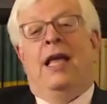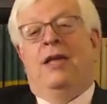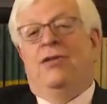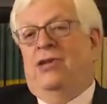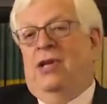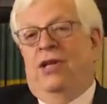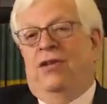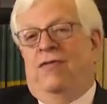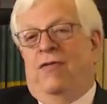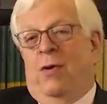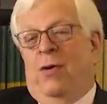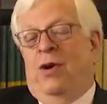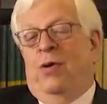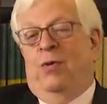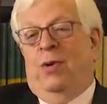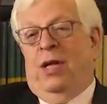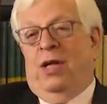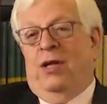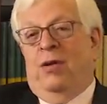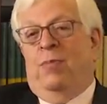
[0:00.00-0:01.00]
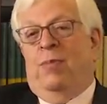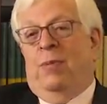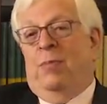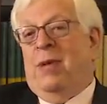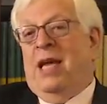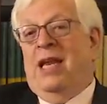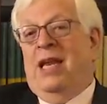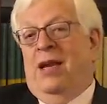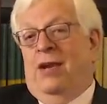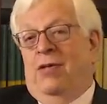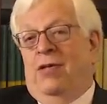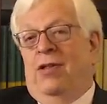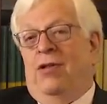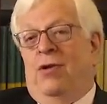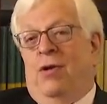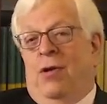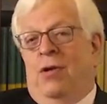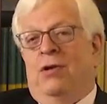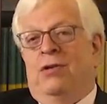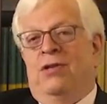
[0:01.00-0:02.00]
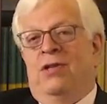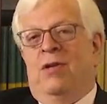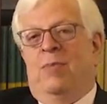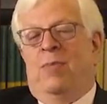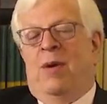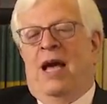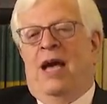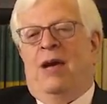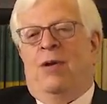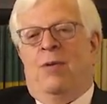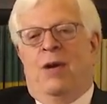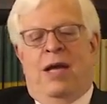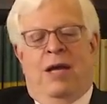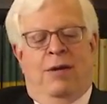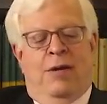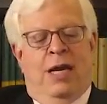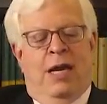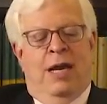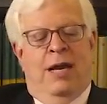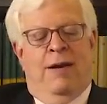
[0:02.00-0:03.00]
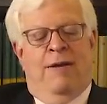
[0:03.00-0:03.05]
See, it's very real. You might hear the dogs in the background.